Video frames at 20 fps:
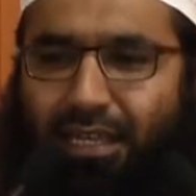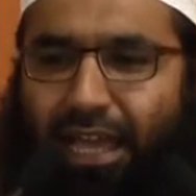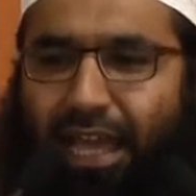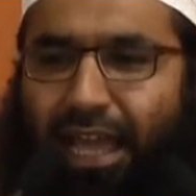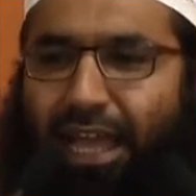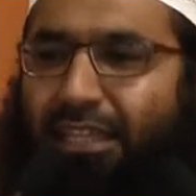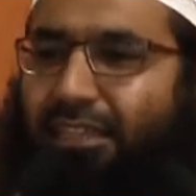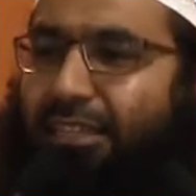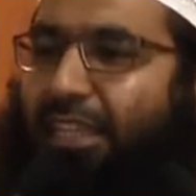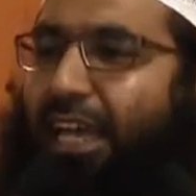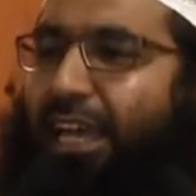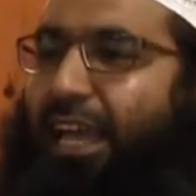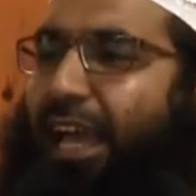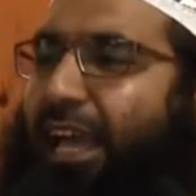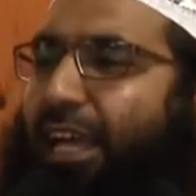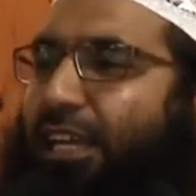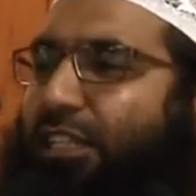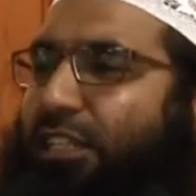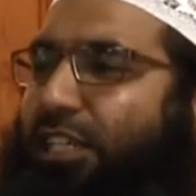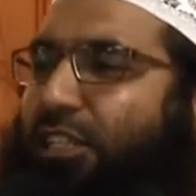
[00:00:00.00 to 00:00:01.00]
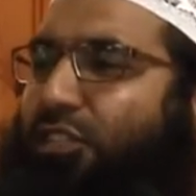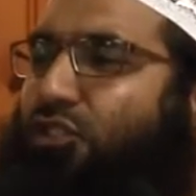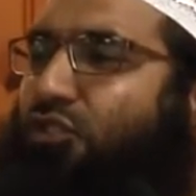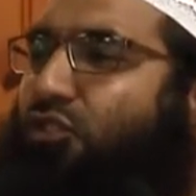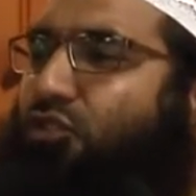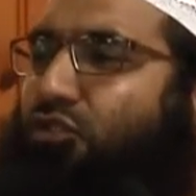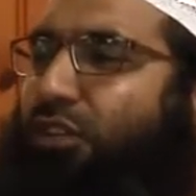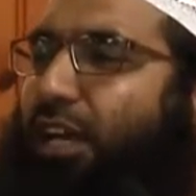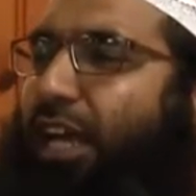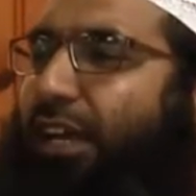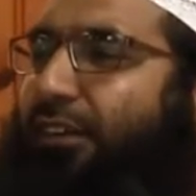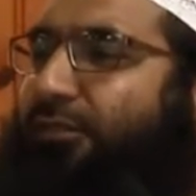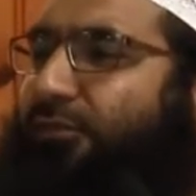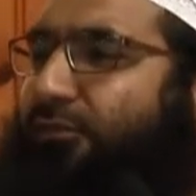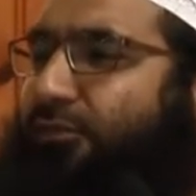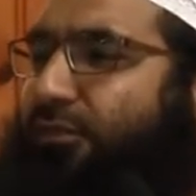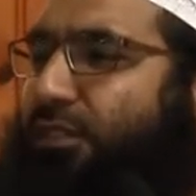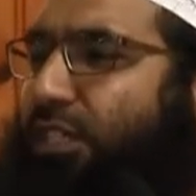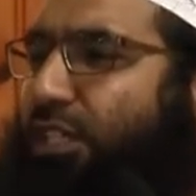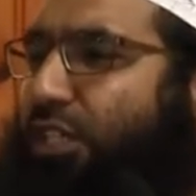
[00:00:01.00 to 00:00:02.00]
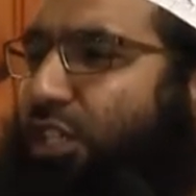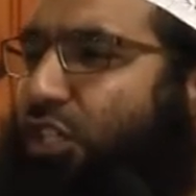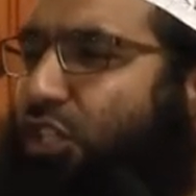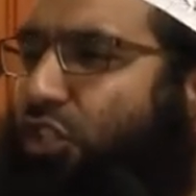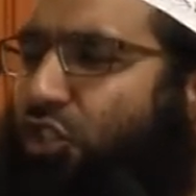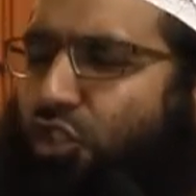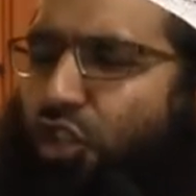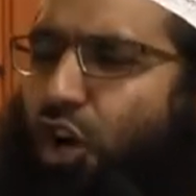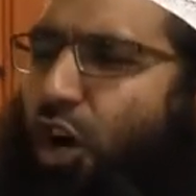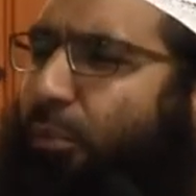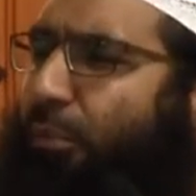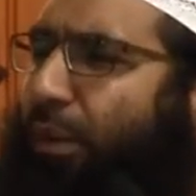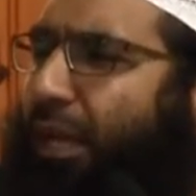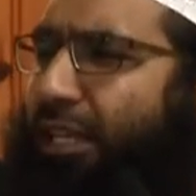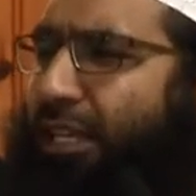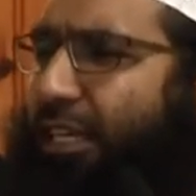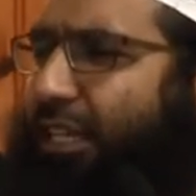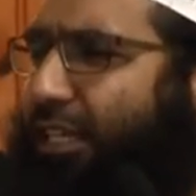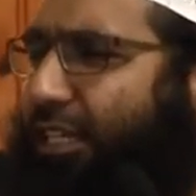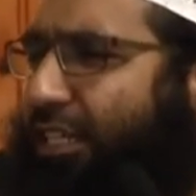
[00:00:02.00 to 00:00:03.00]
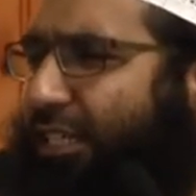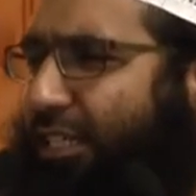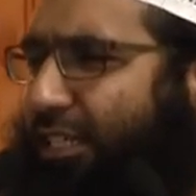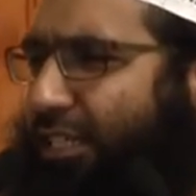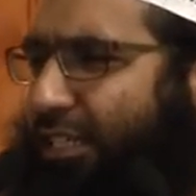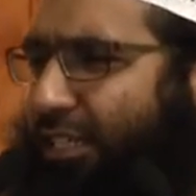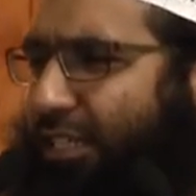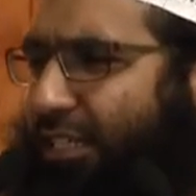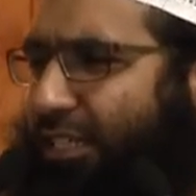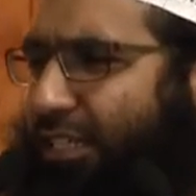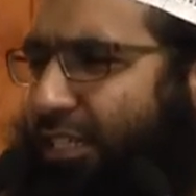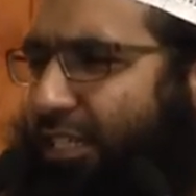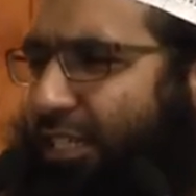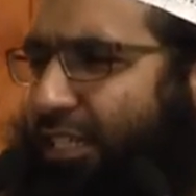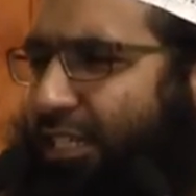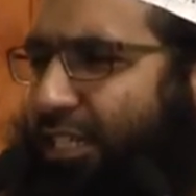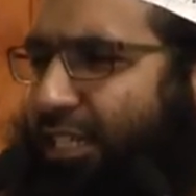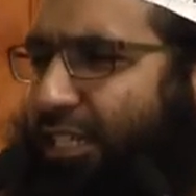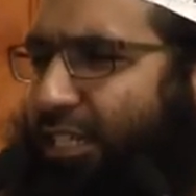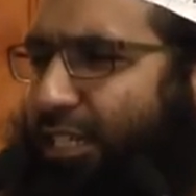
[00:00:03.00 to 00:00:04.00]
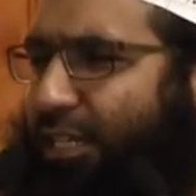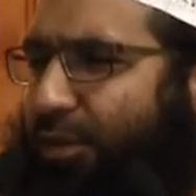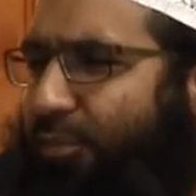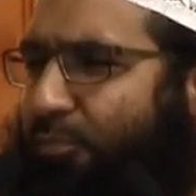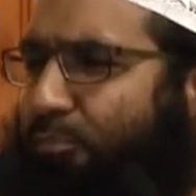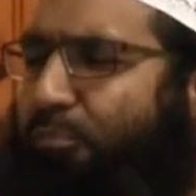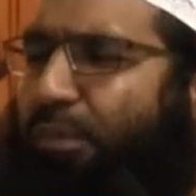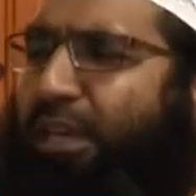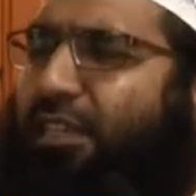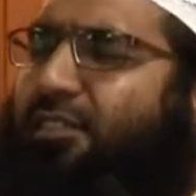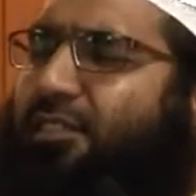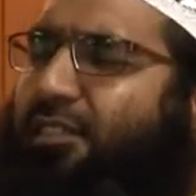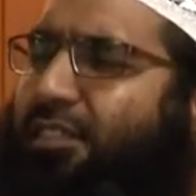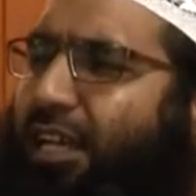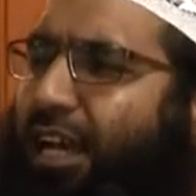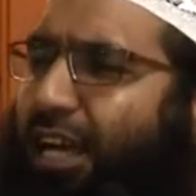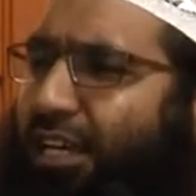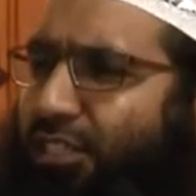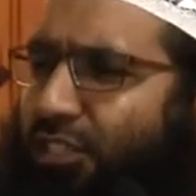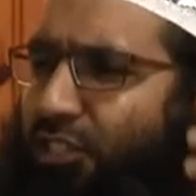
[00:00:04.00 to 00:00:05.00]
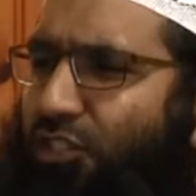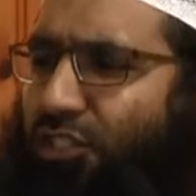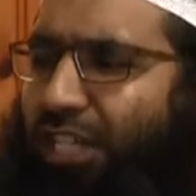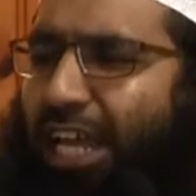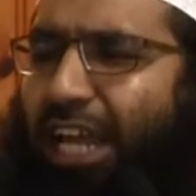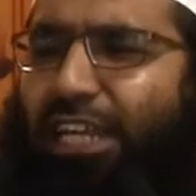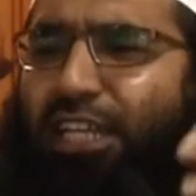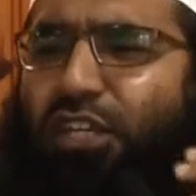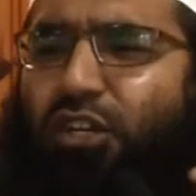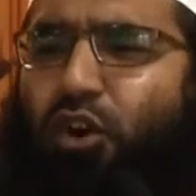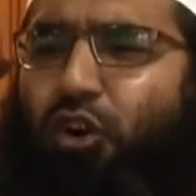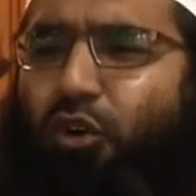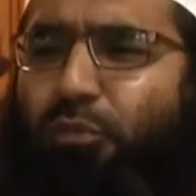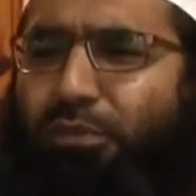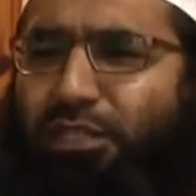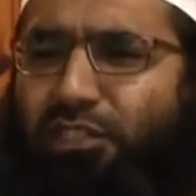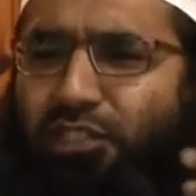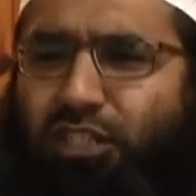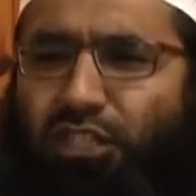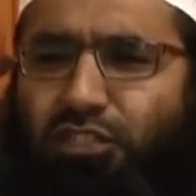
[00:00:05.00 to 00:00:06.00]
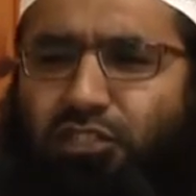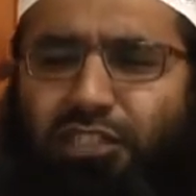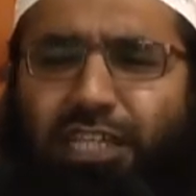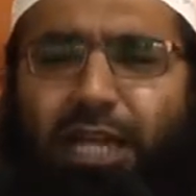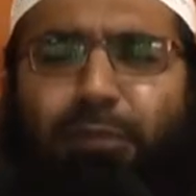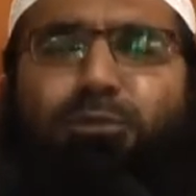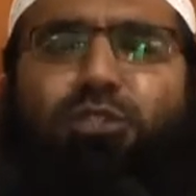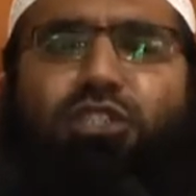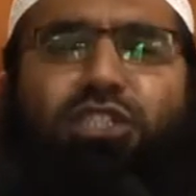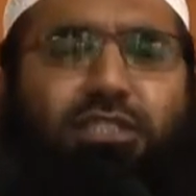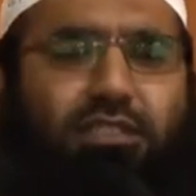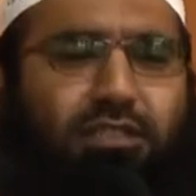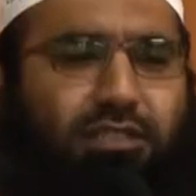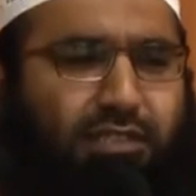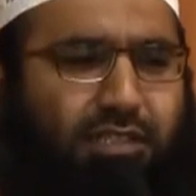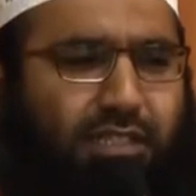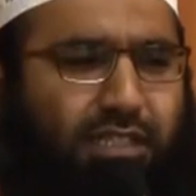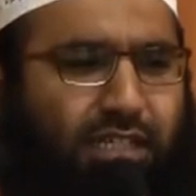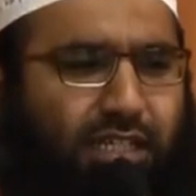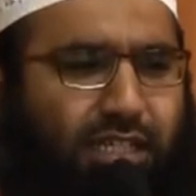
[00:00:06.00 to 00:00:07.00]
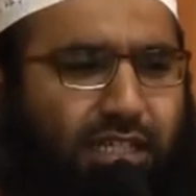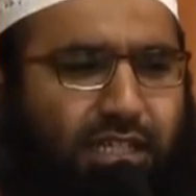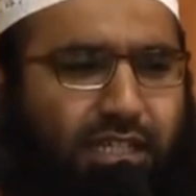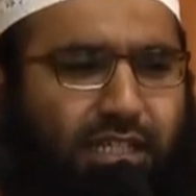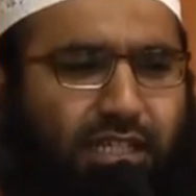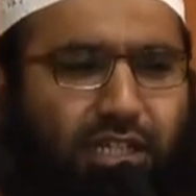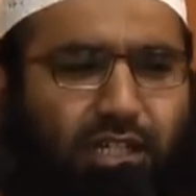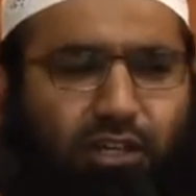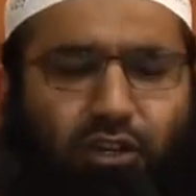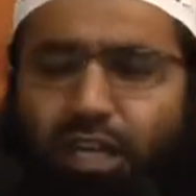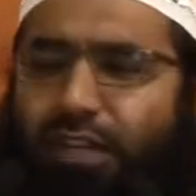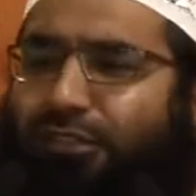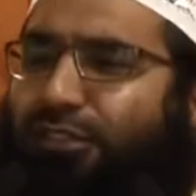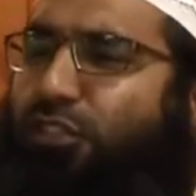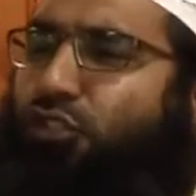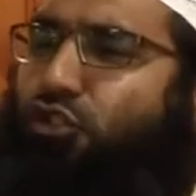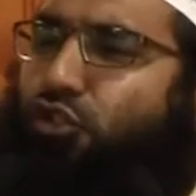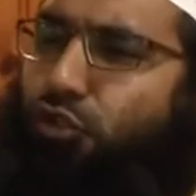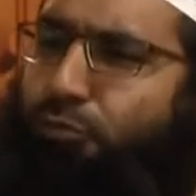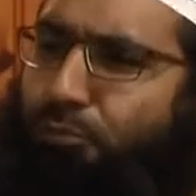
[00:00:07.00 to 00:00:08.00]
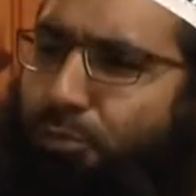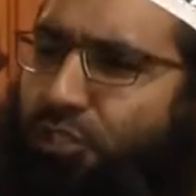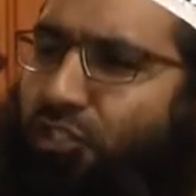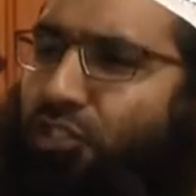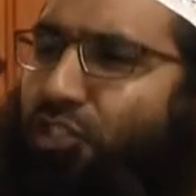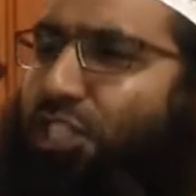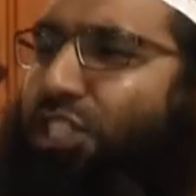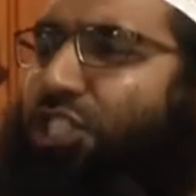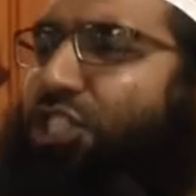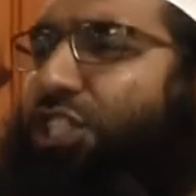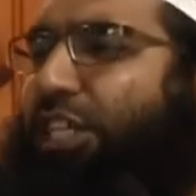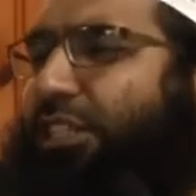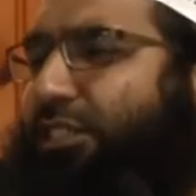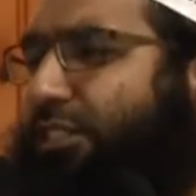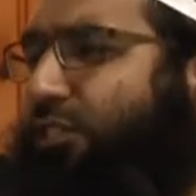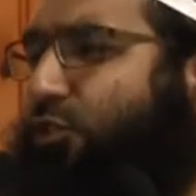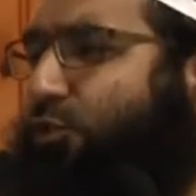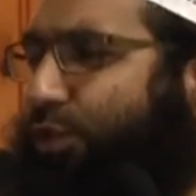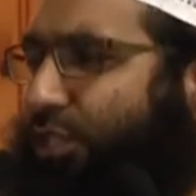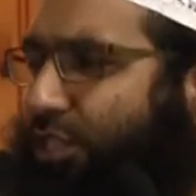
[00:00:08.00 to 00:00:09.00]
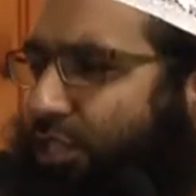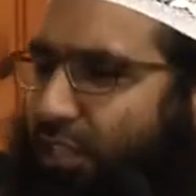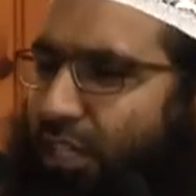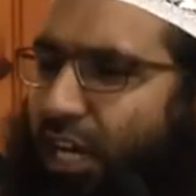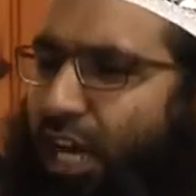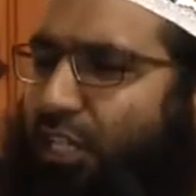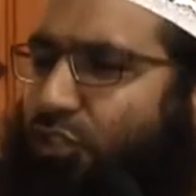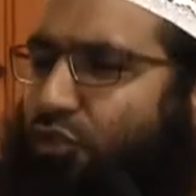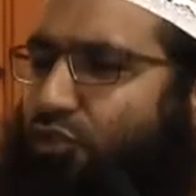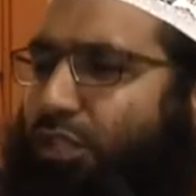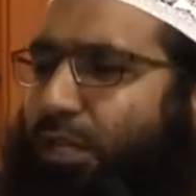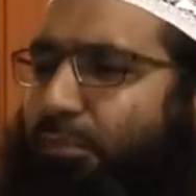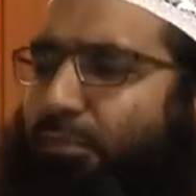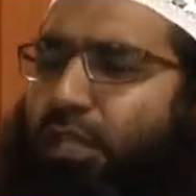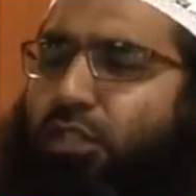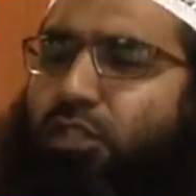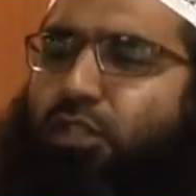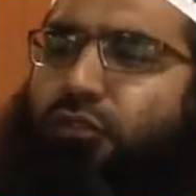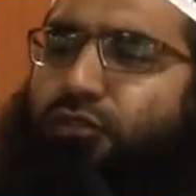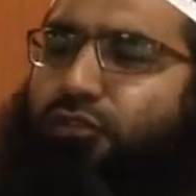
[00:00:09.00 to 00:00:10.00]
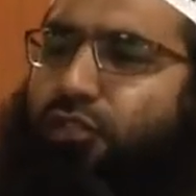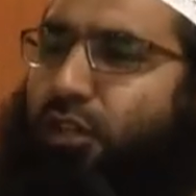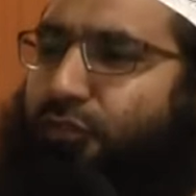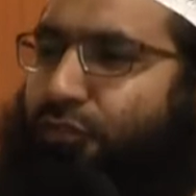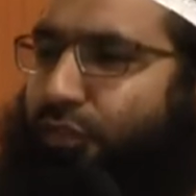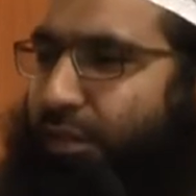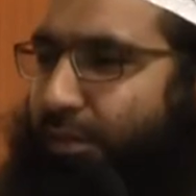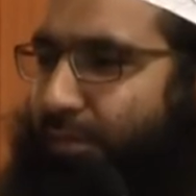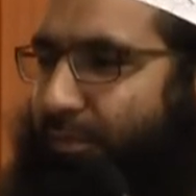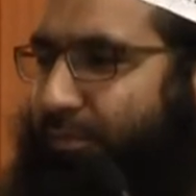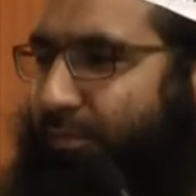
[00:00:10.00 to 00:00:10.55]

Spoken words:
And they used to have so many misunderstanding or misconceptions or even superstitions with regards to the month of Safar.